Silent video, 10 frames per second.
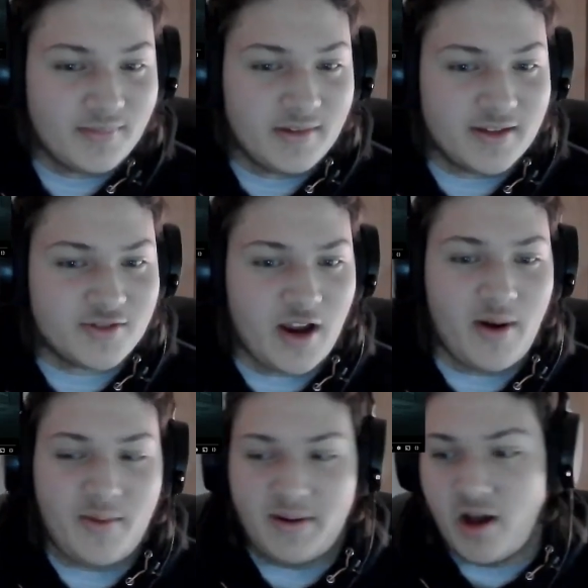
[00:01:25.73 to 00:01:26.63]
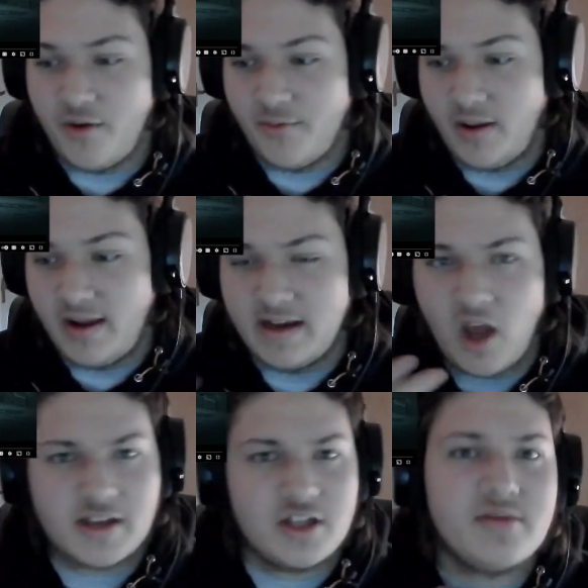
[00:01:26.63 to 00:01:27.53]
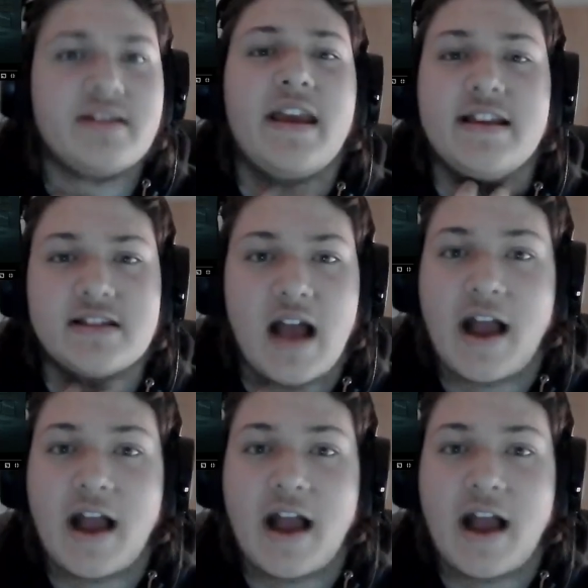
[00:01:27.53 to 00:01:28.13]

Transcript: Straight away, we know he likes using his